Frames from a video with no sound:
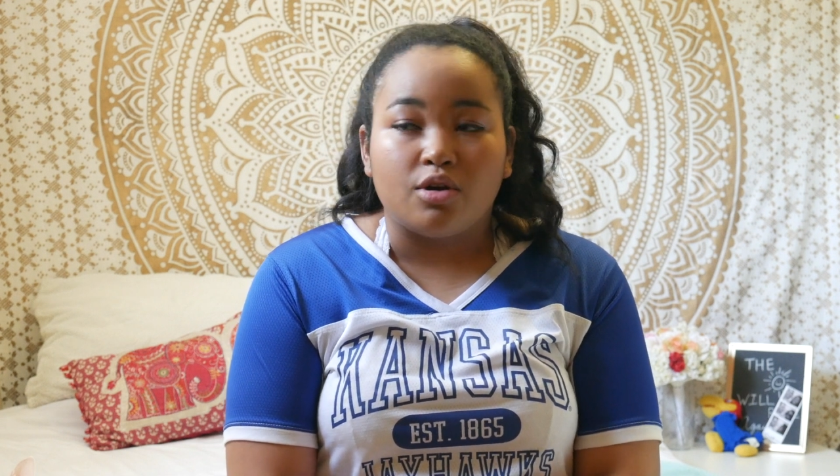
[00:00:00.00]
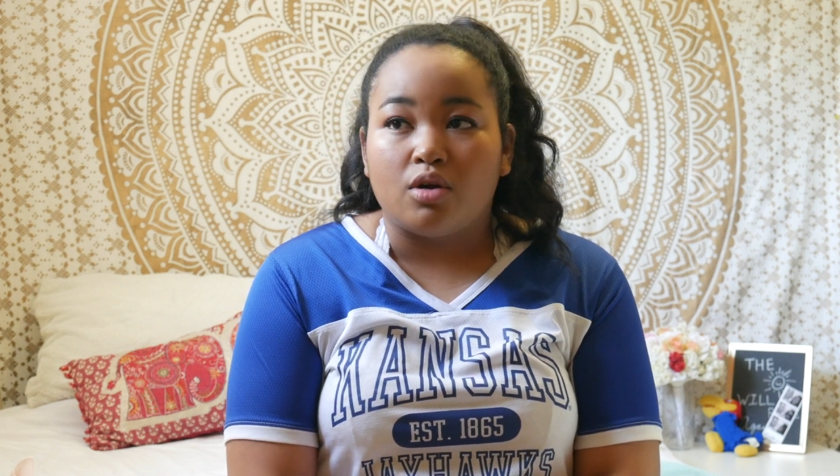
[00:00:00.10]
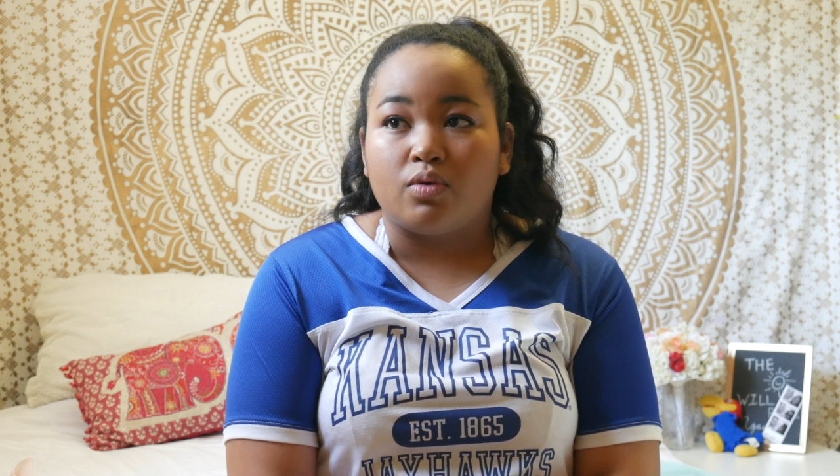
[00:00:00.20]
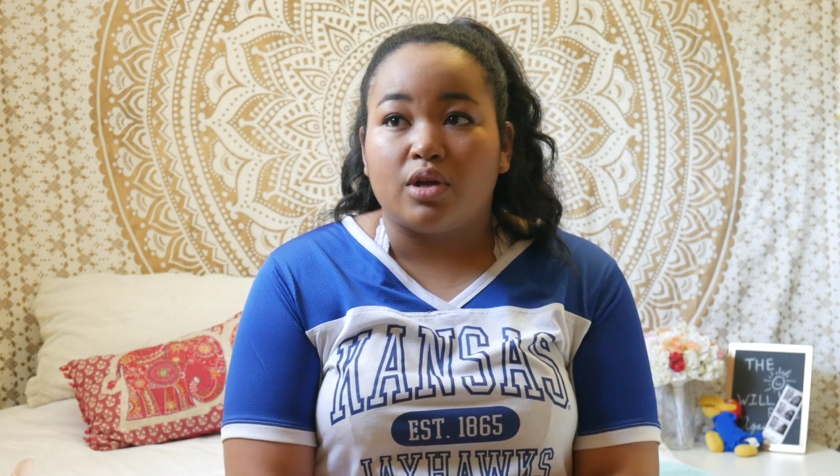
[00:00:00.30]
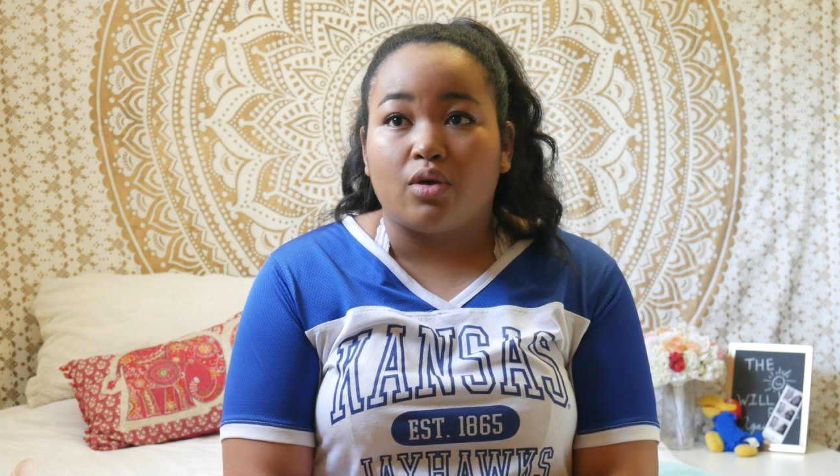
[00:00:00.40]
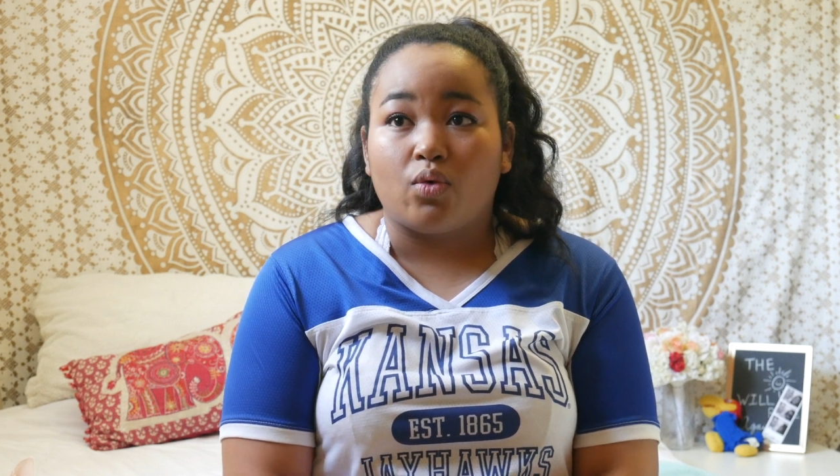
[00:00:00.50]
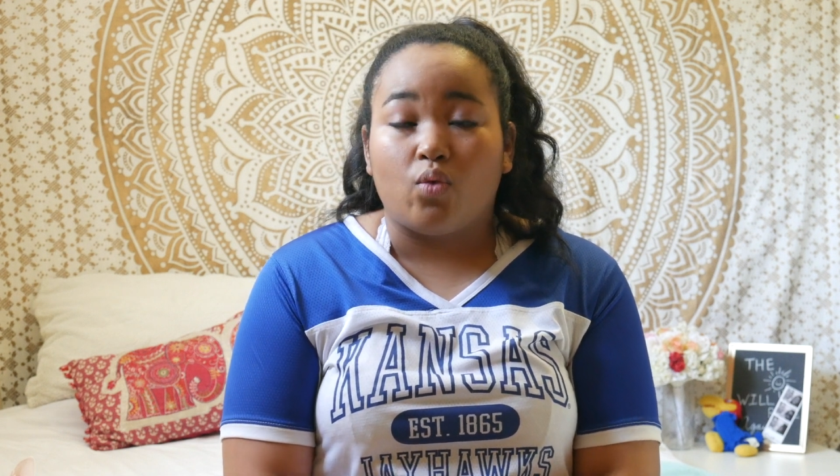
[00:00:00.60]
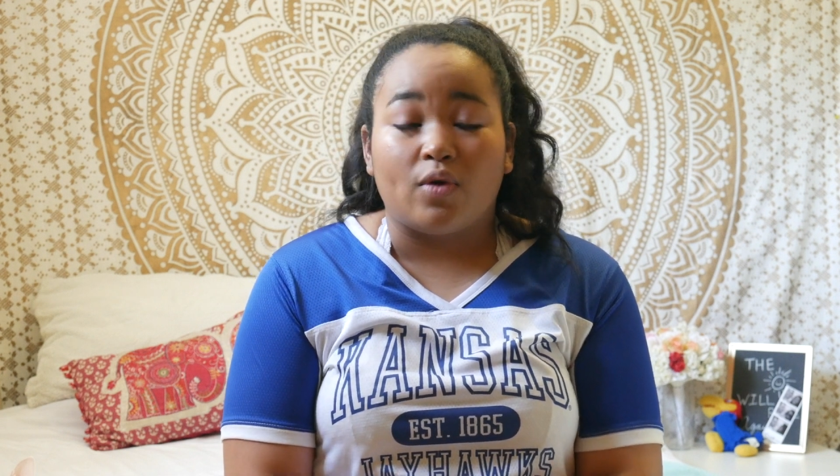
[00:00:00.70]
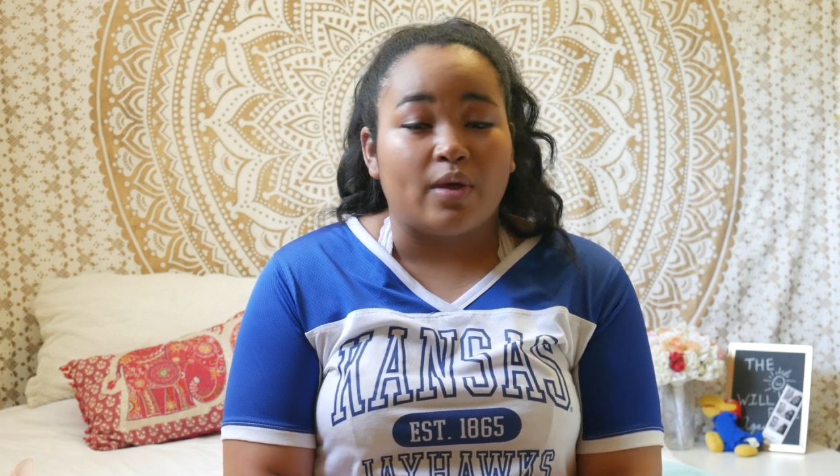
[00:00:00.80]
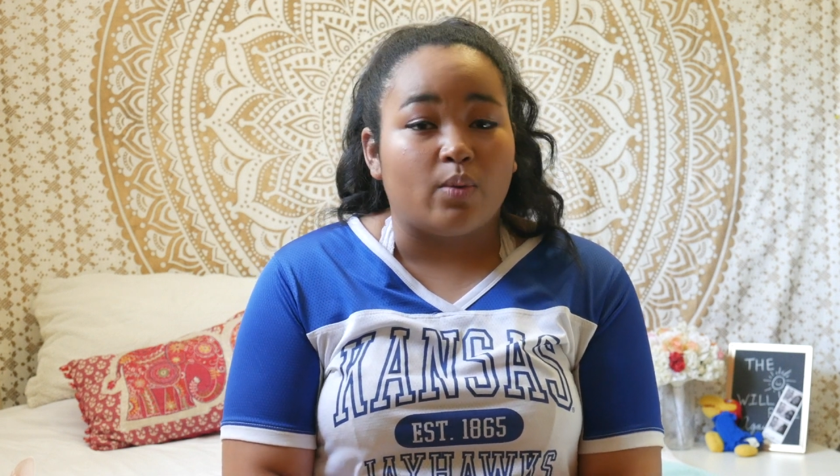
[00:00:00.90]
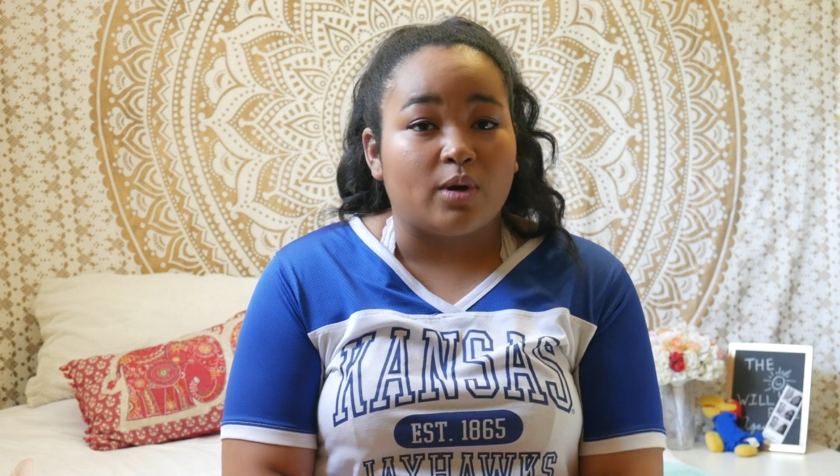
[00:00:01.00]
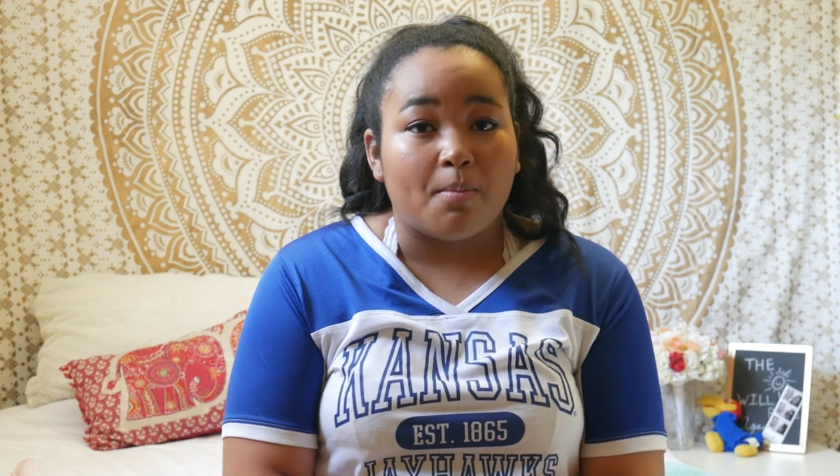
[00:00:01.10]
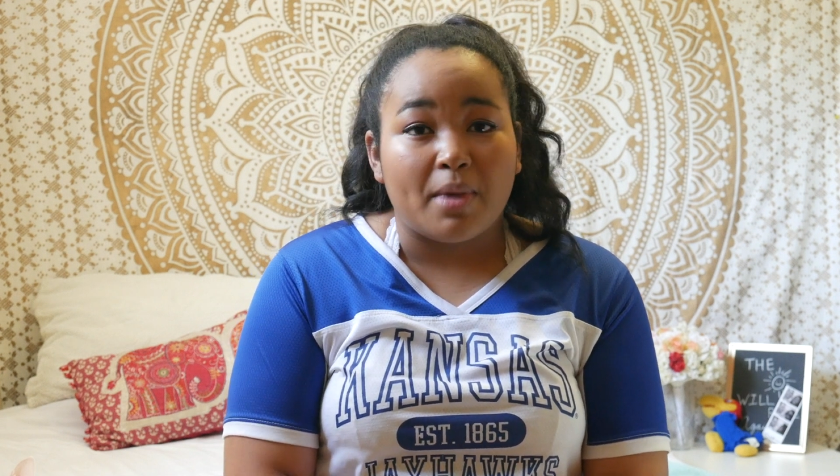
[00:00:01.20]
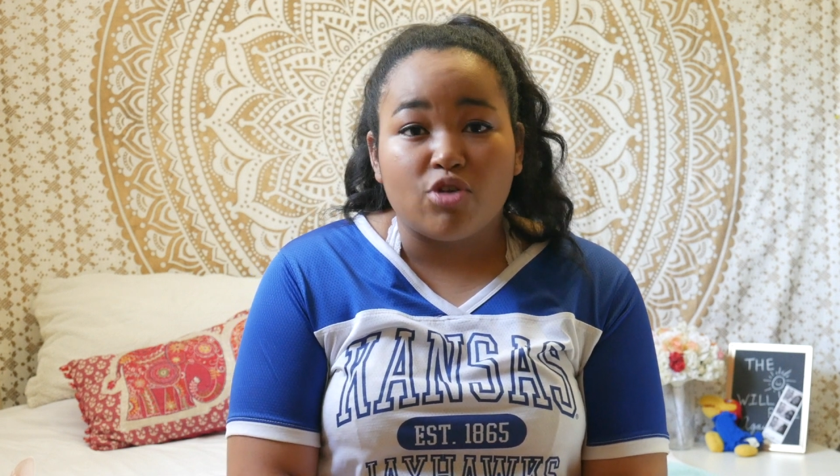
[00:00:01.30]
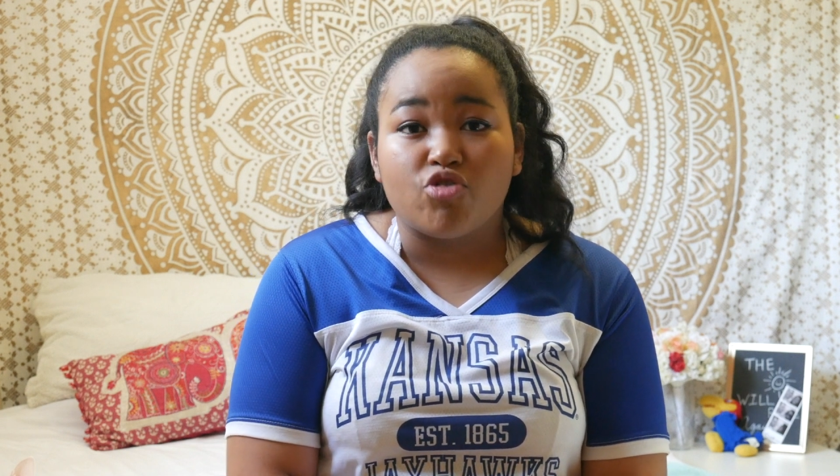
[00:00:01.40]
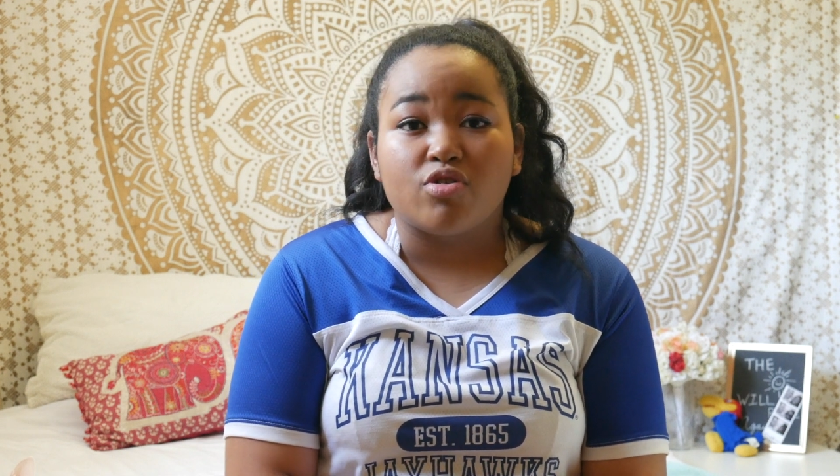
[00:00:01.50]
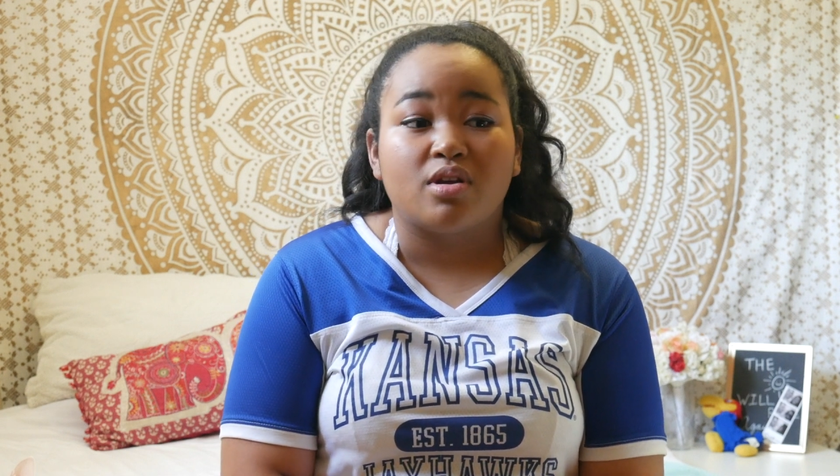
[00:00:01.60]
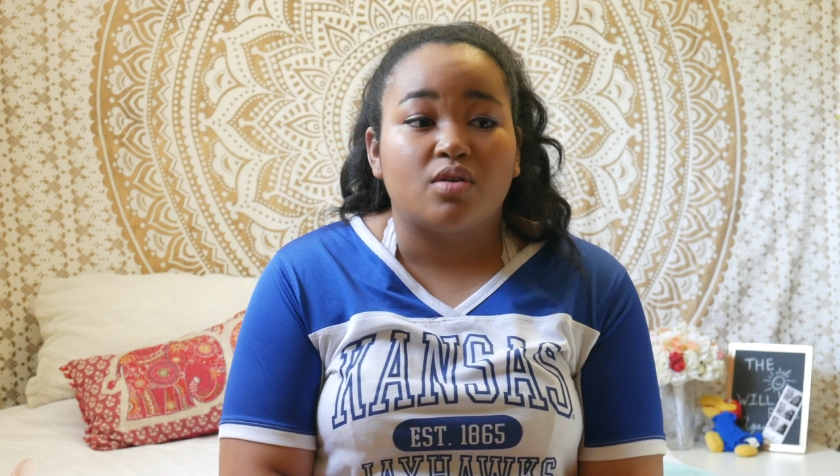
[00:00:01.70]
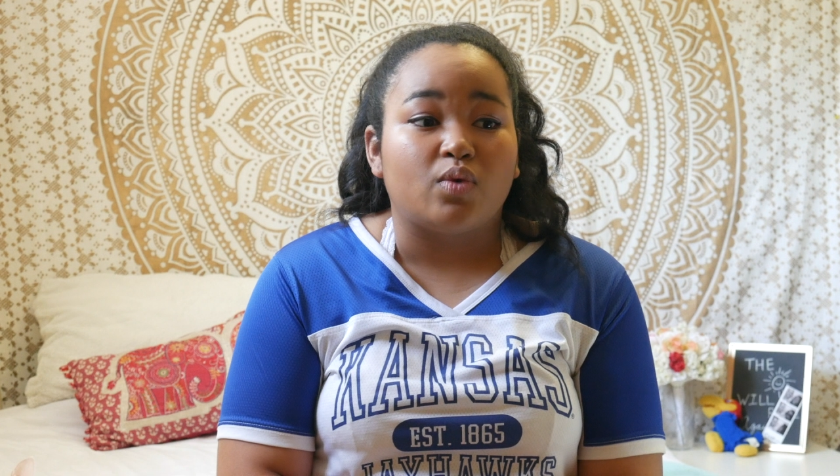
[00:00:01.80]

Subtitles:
knowing what they want to major in,